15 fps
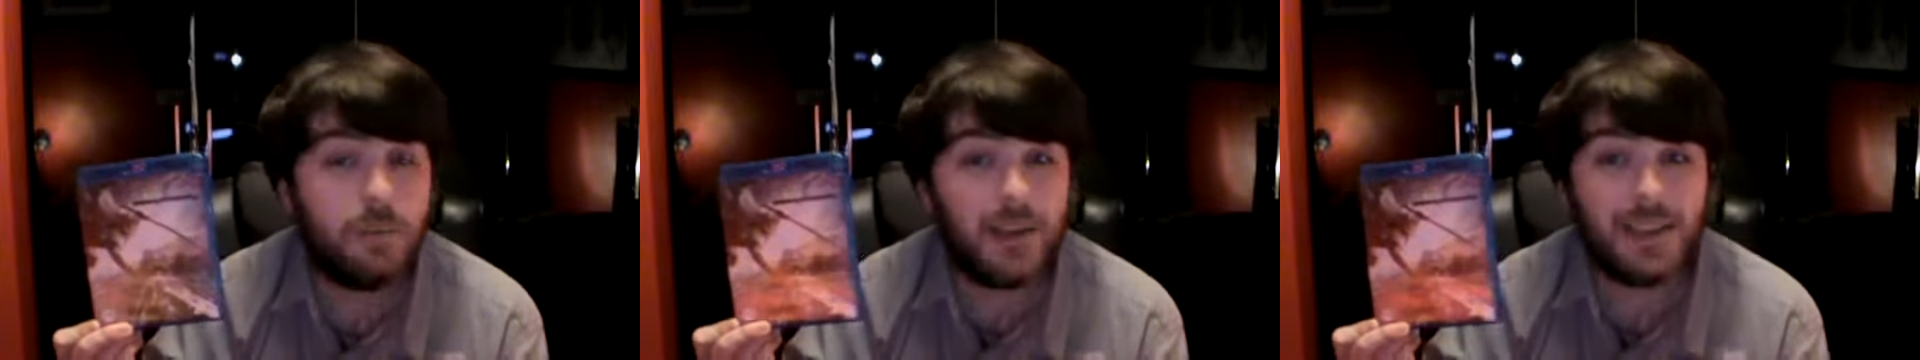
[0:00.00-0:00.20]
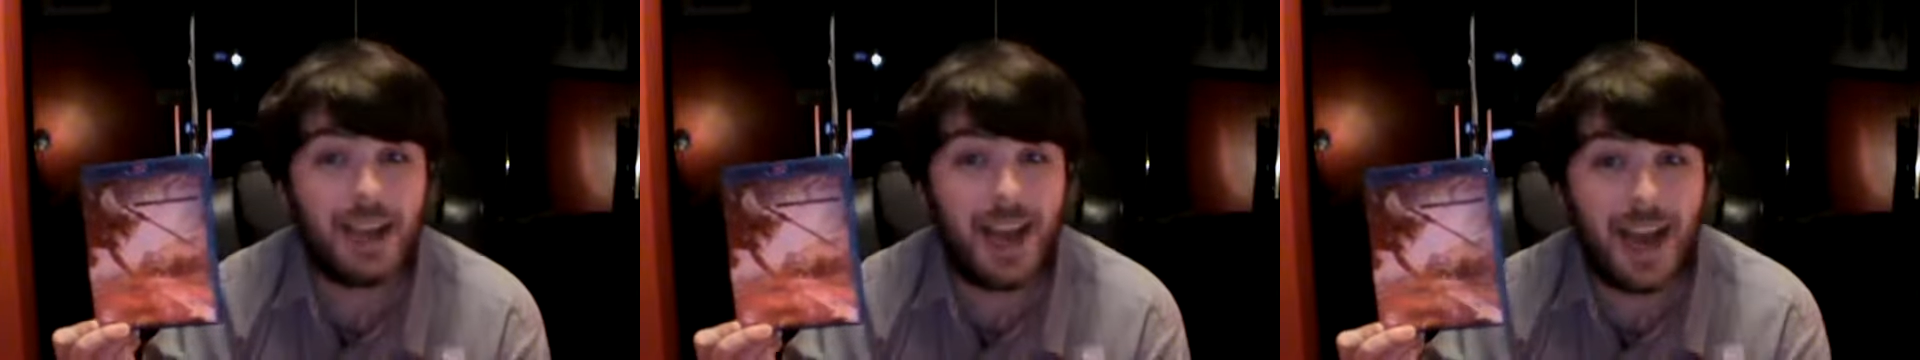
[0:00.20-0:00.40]

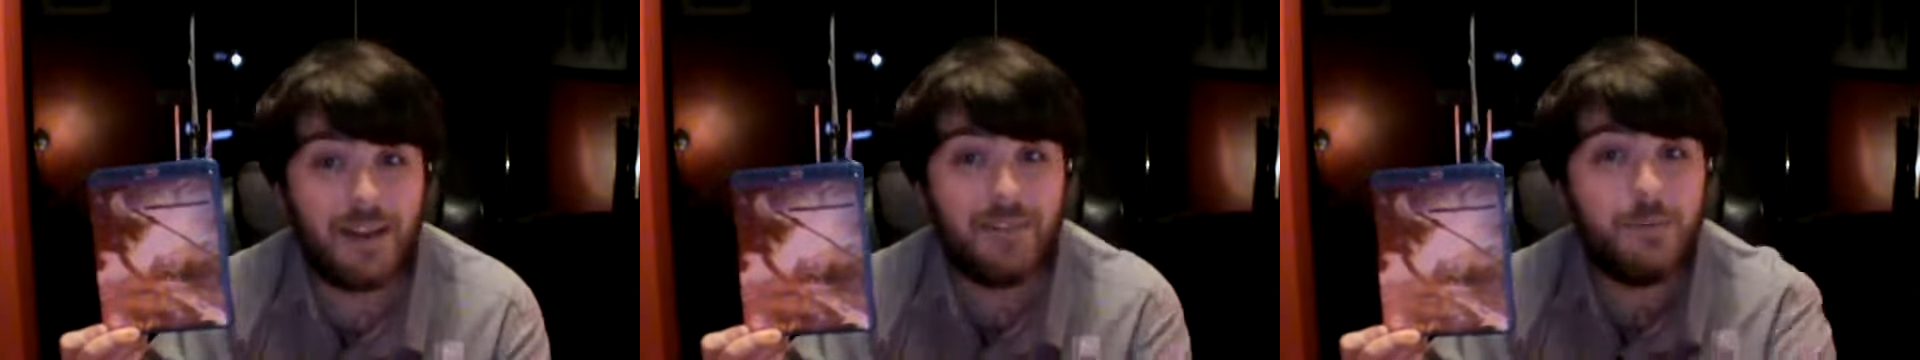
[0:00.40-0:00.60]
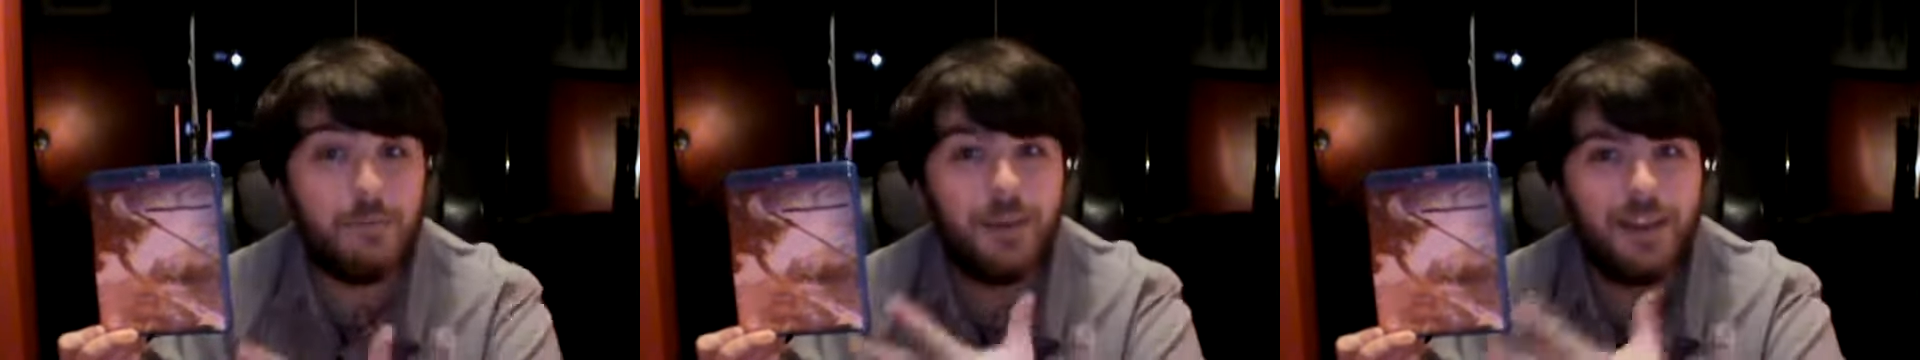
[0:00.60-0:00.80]
because I
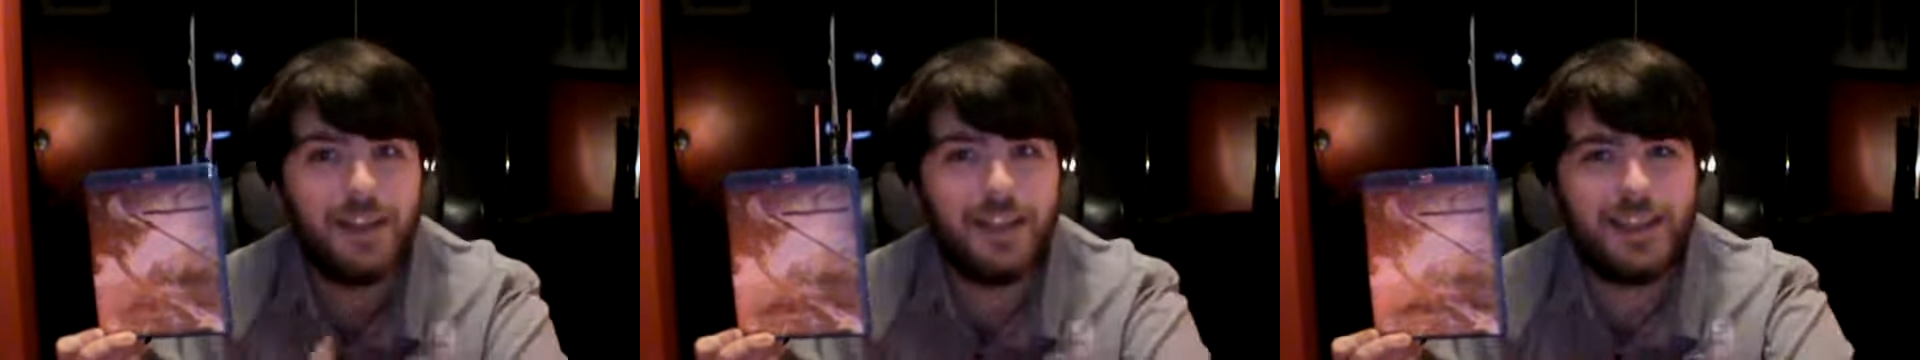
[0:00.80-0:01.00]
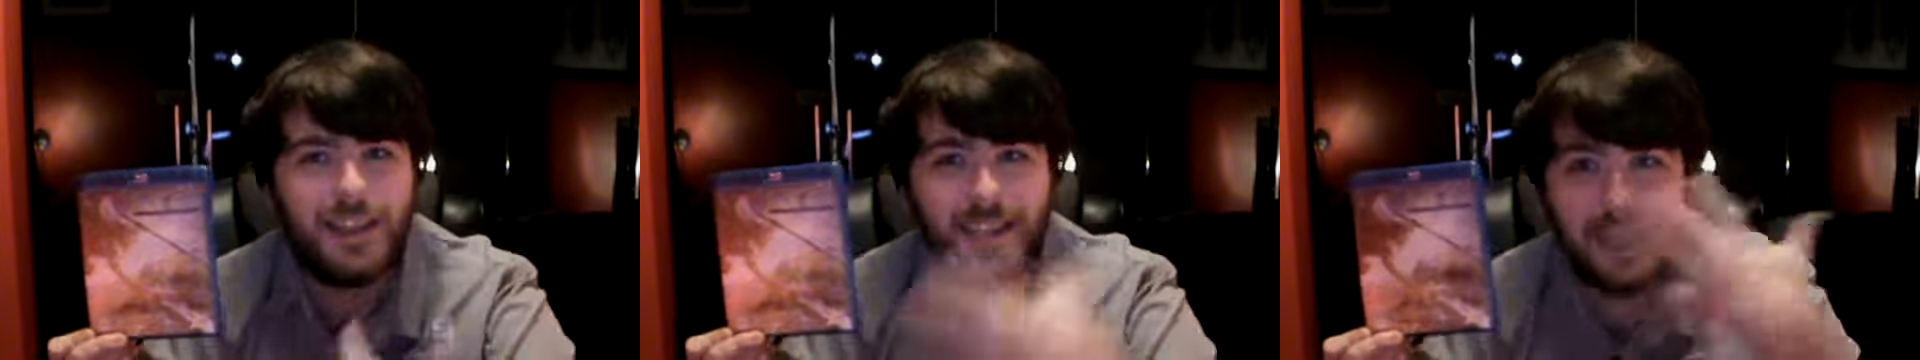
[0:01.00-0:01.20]
haven't
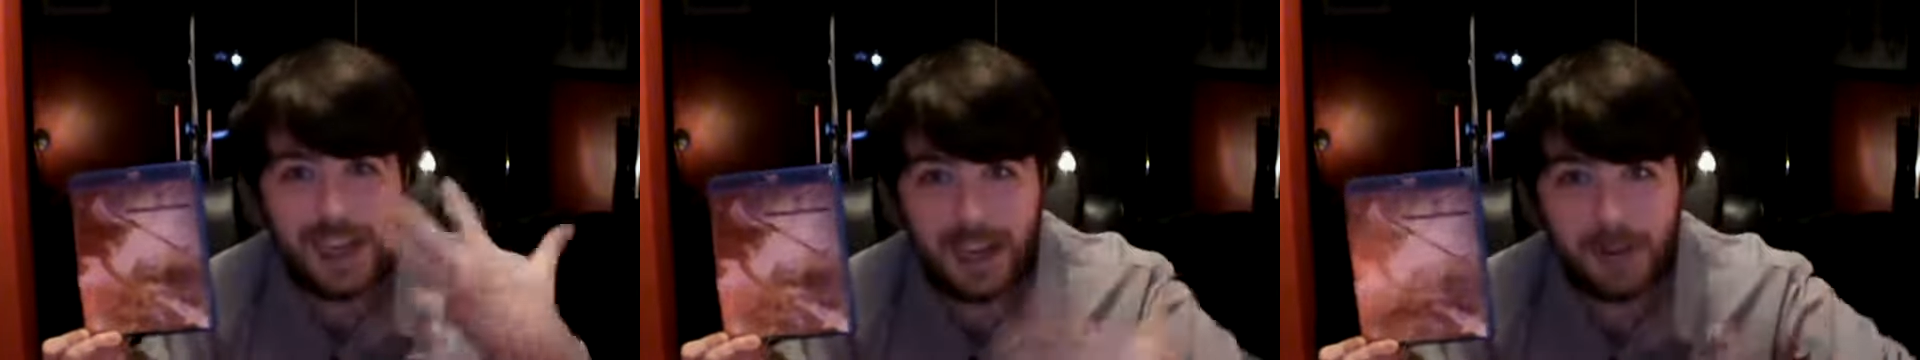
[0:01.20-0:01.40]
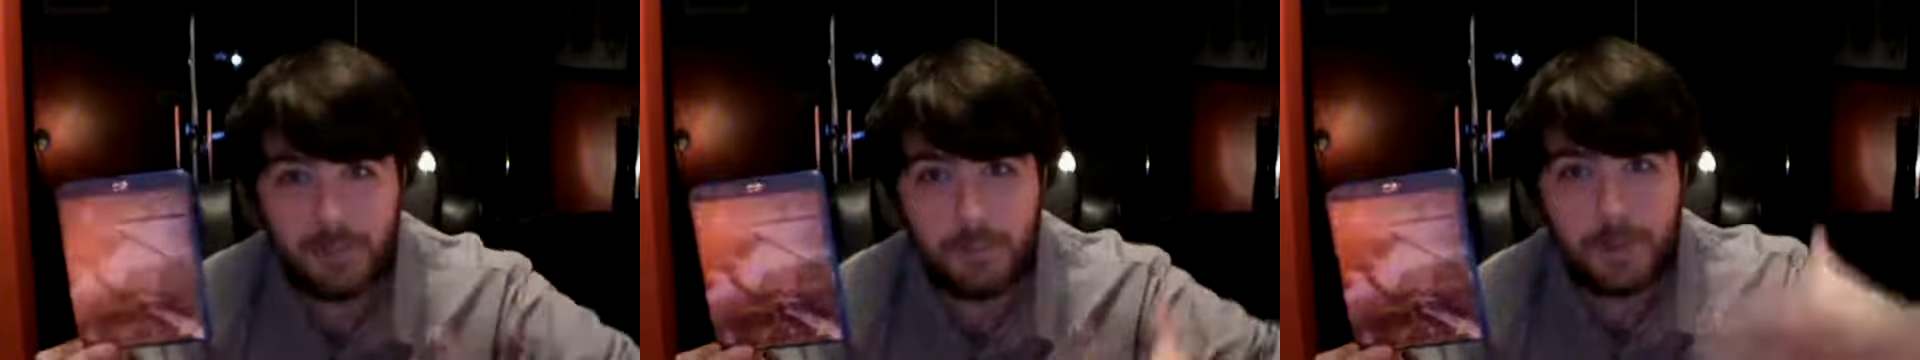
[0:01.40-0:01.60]
played the
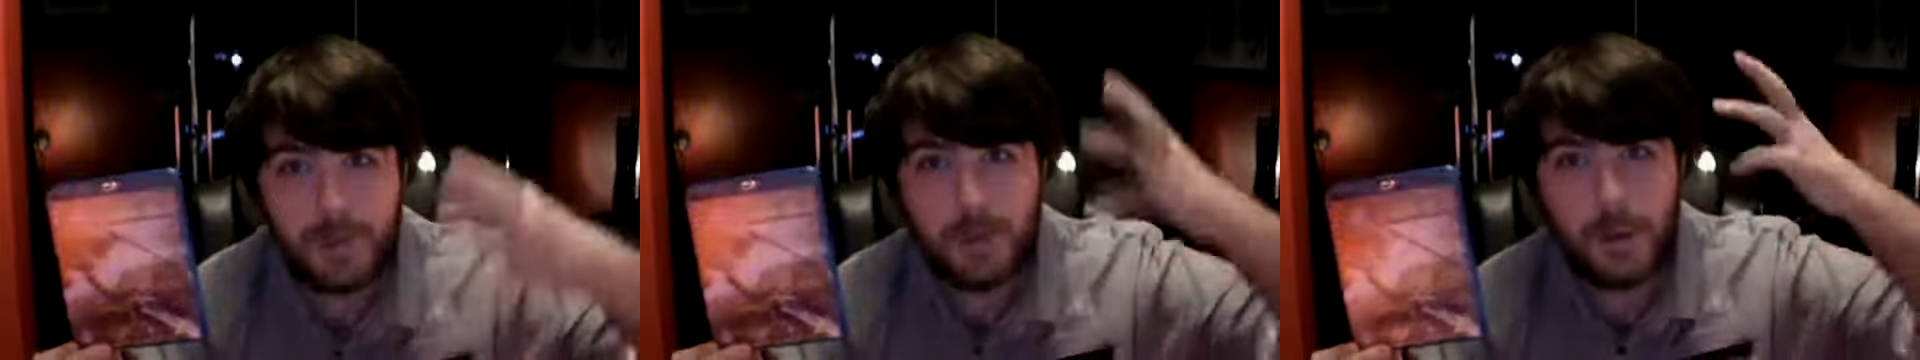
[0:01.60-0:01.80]
game